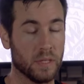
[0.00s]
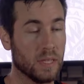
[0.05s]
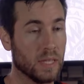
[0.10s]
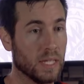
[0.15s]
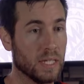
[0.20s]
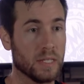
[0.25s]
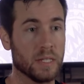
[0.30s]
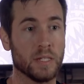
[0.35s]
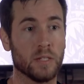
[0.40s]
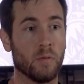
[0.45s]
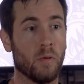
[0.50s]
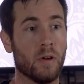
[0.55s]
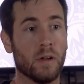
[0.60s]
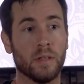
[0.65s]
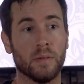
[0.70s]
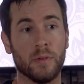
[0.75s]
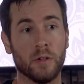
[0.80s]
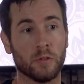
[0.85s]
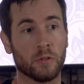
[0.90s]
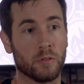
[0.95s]
This is one
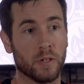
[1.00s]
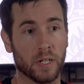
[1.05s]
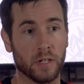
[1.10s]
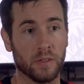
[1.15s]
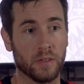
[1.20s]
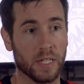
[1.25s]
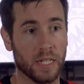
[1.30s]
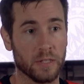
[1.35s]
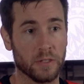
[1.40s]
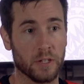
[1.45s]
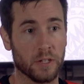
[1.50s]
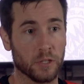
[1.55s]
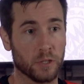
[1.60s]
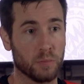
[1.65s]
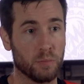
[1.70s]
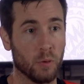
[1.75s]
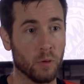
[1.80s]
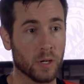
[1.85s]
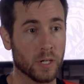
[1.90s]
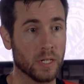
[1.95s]
of the most critical things in our
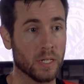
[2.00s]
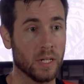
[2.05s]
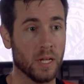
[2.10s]
sport